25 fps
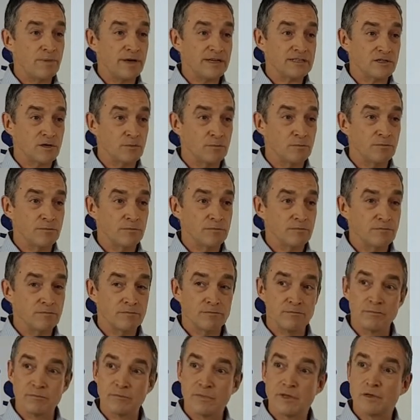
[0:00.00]
better
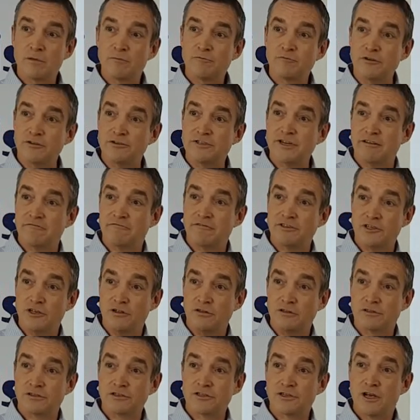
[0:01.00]
project
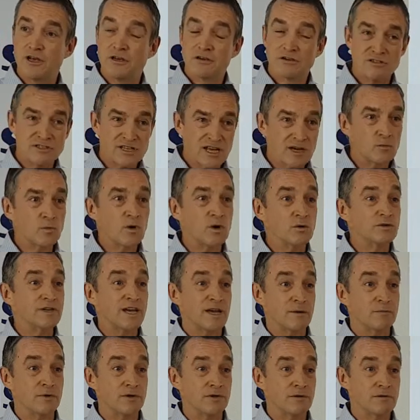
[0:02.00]
results, because that
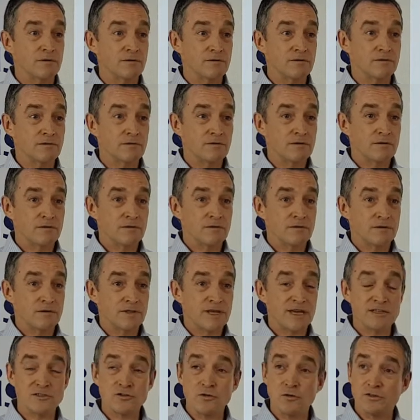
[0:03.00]
won't happen.
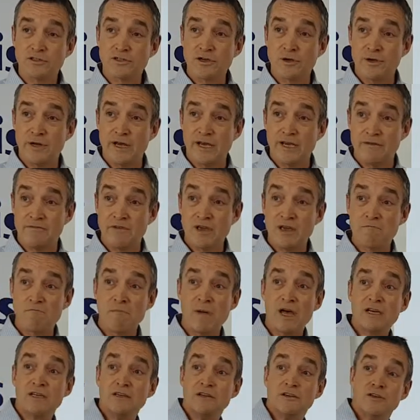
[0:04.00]
That's also naive.
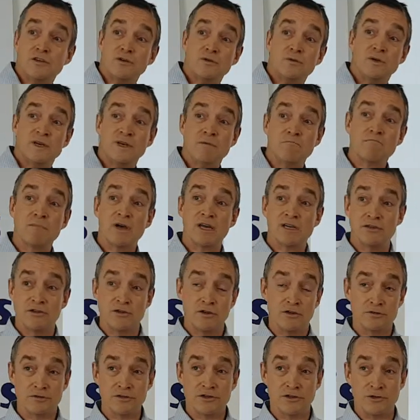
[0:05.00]
It might do, it
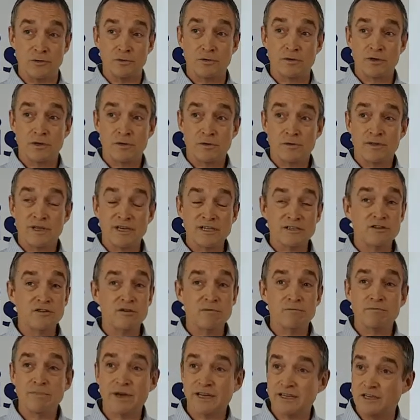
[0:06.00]
might not do.
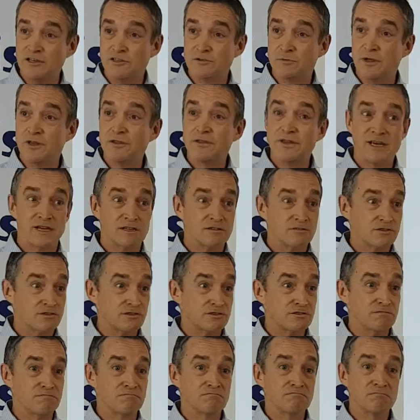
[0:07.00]
That's not management,
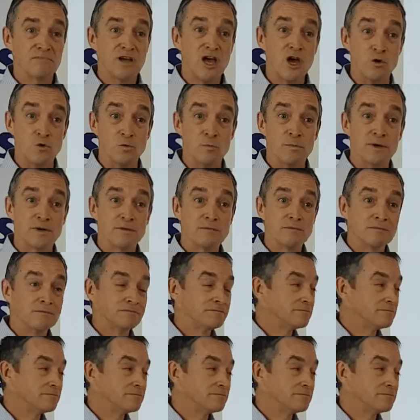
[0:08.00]
that's hope.